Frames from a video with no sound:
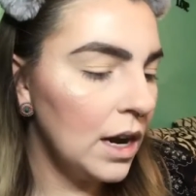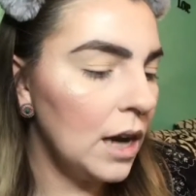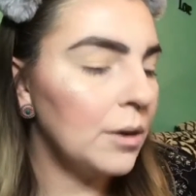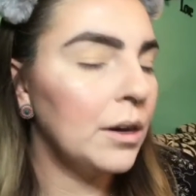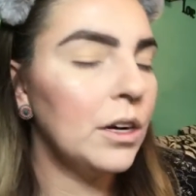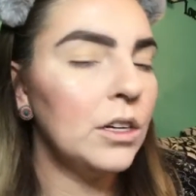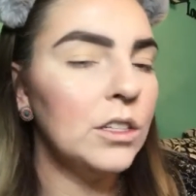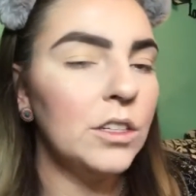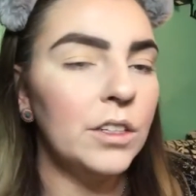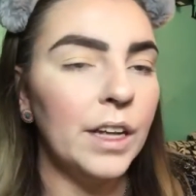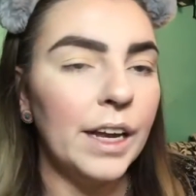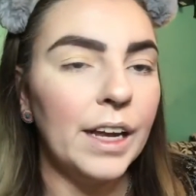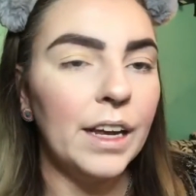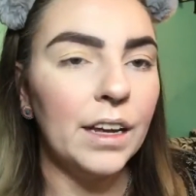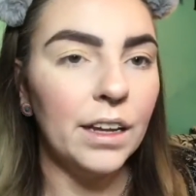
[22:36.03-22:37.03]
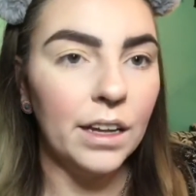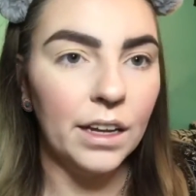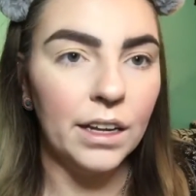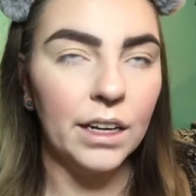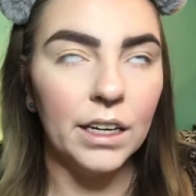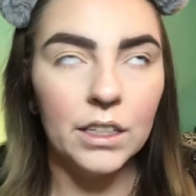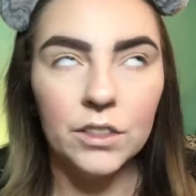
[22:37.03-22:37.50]
I'm not going to do like
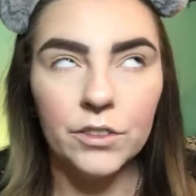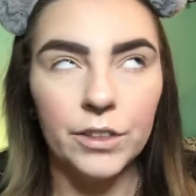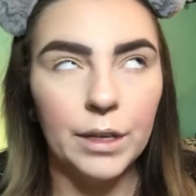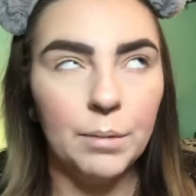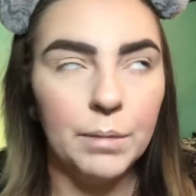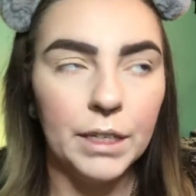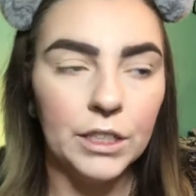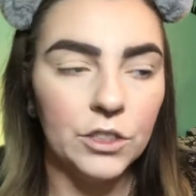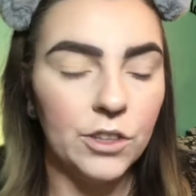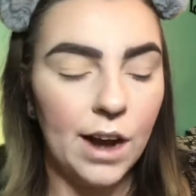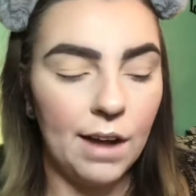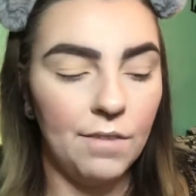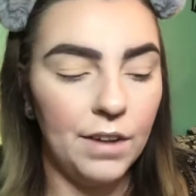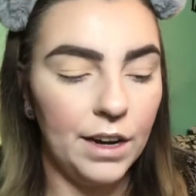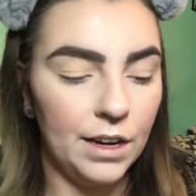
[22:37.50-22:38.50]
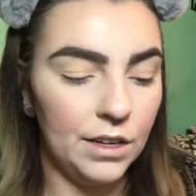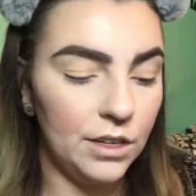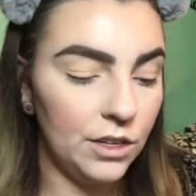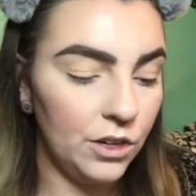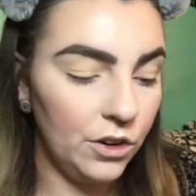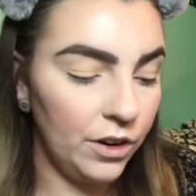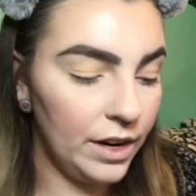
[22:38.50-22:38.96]
an extreme, extravagant,
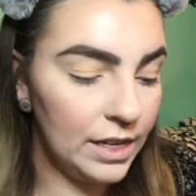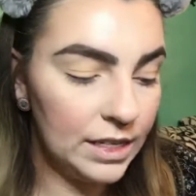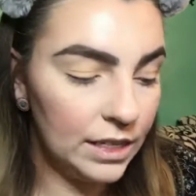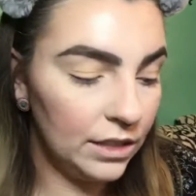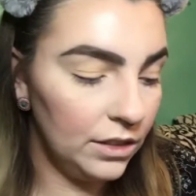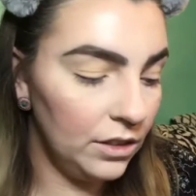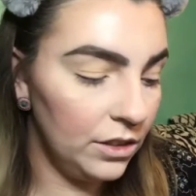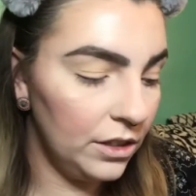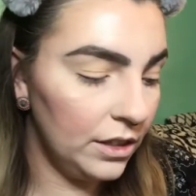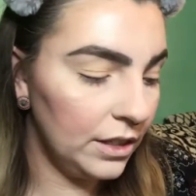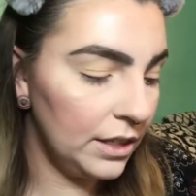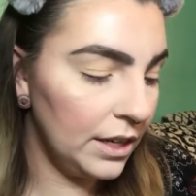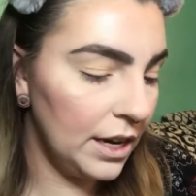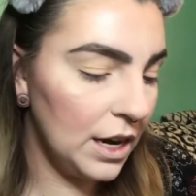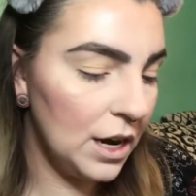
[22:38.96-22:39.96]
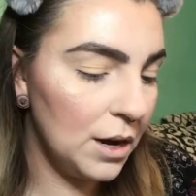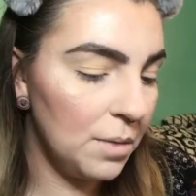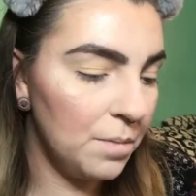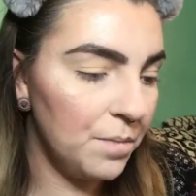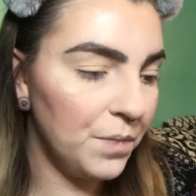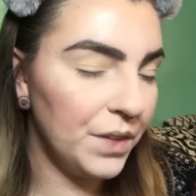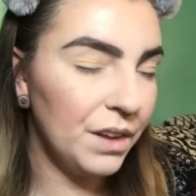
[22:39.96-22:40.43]
crazy look.
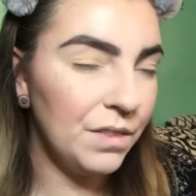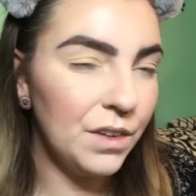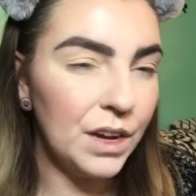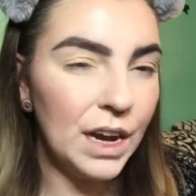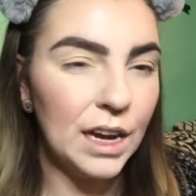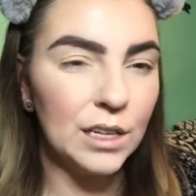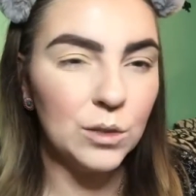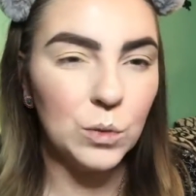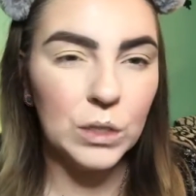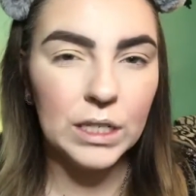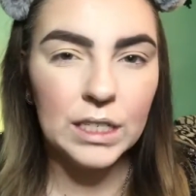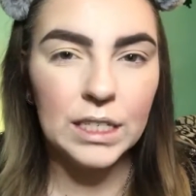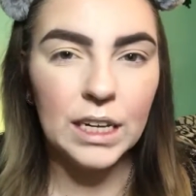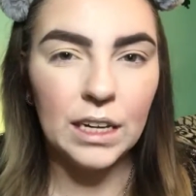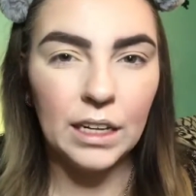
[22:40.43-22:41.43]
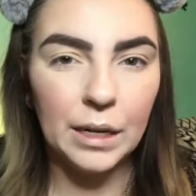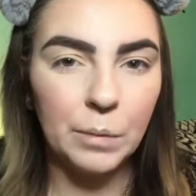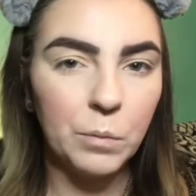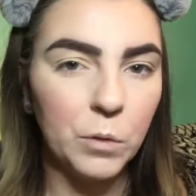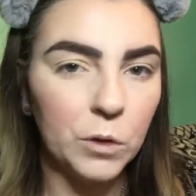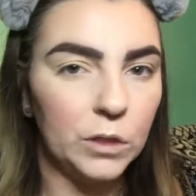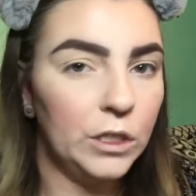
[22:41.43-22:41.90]
If you guys want to see like
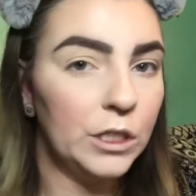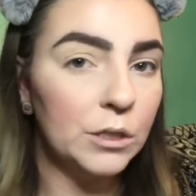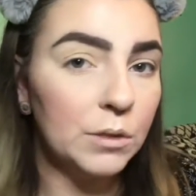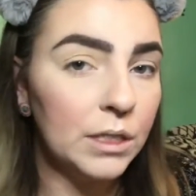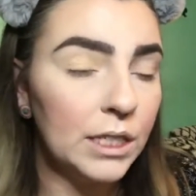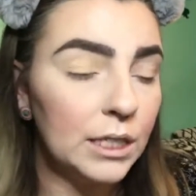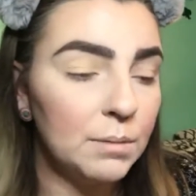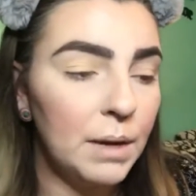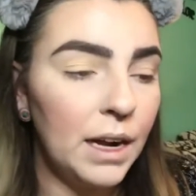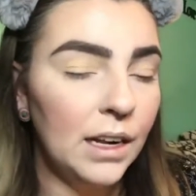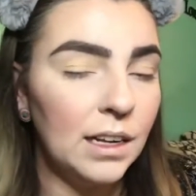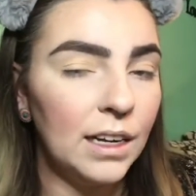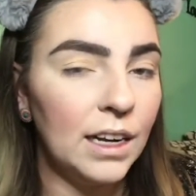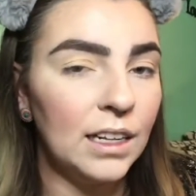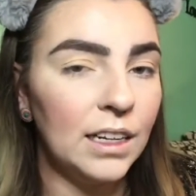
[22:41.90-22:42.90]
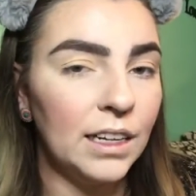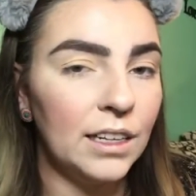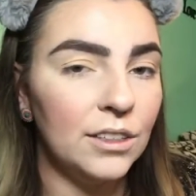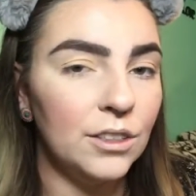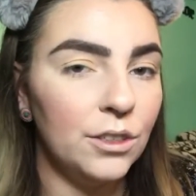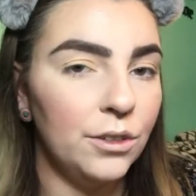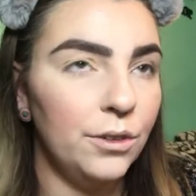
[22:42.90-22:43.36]
more looks with this palette, kind of like
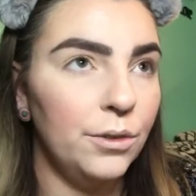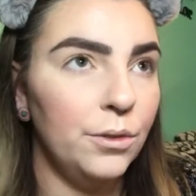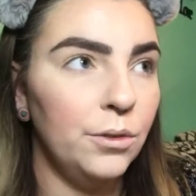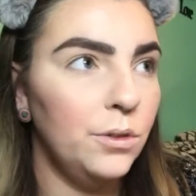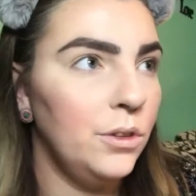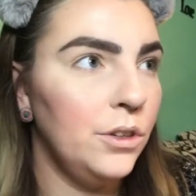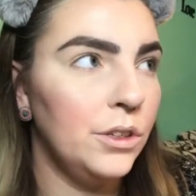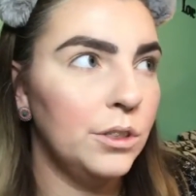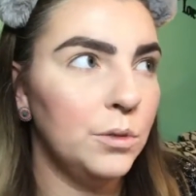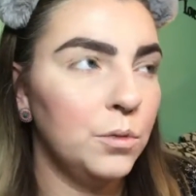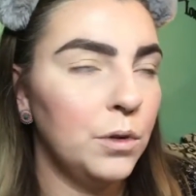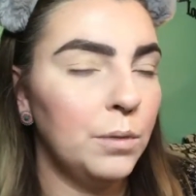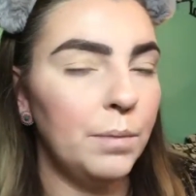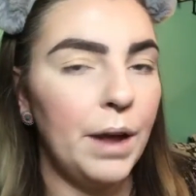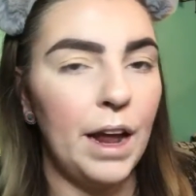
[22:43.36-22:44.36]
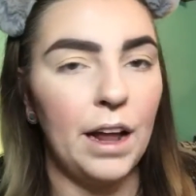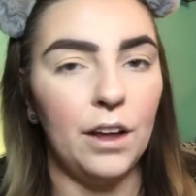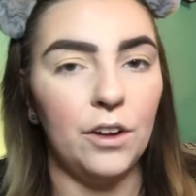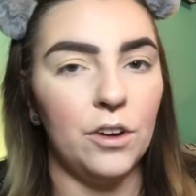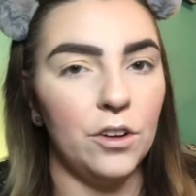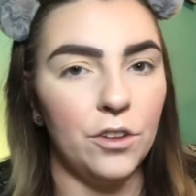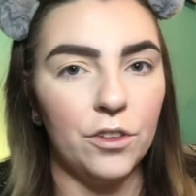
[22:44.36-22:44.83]
a 2 looks 1
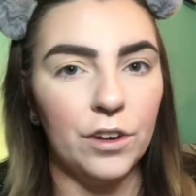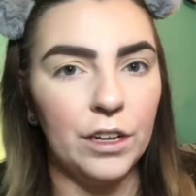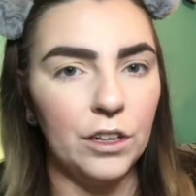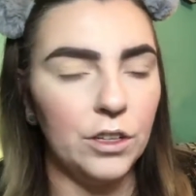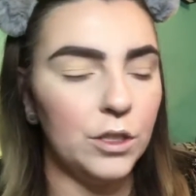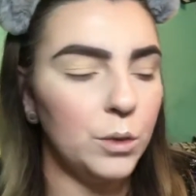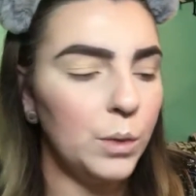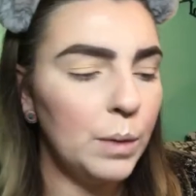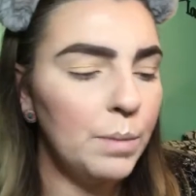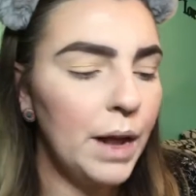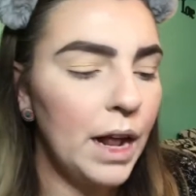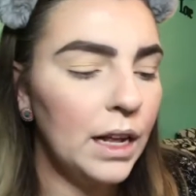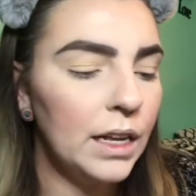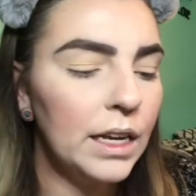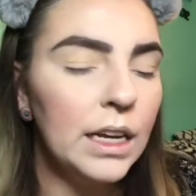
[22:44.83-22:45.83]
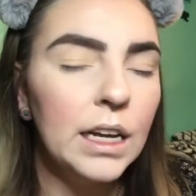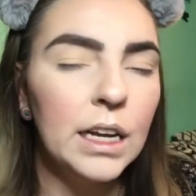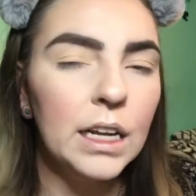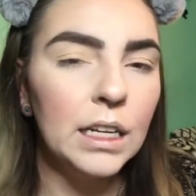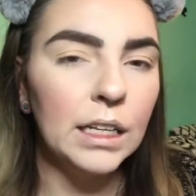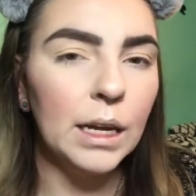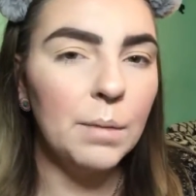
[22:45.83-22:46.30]
palette or 3 looks 1 palette,
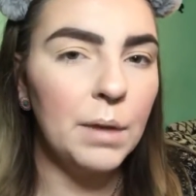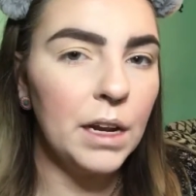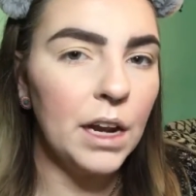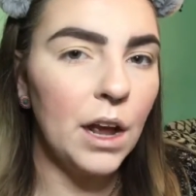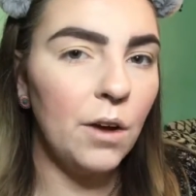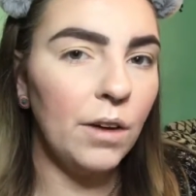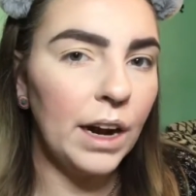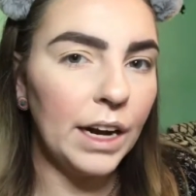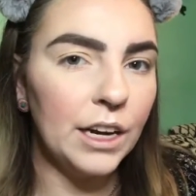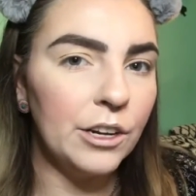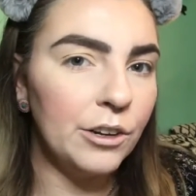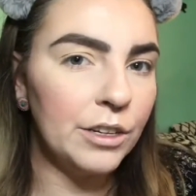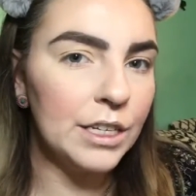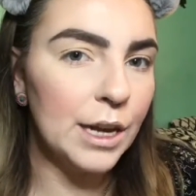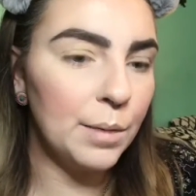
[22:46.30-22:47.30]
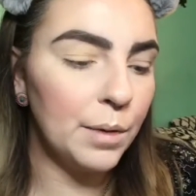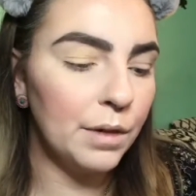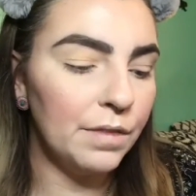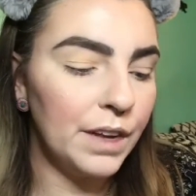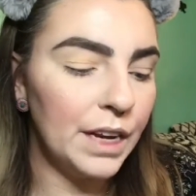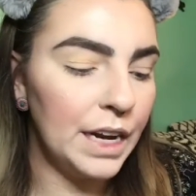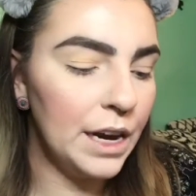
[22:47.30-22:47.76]
let me know and I can do a
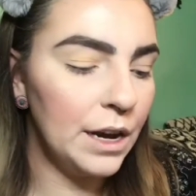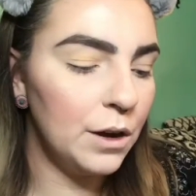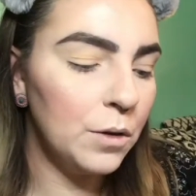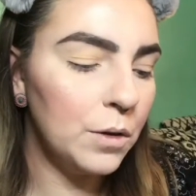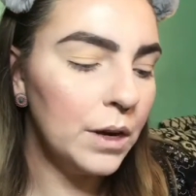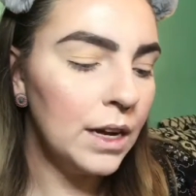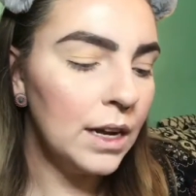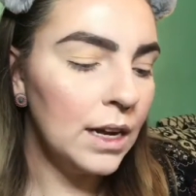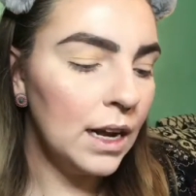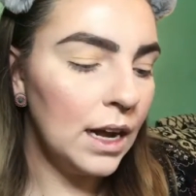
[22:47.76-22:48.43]
separate video.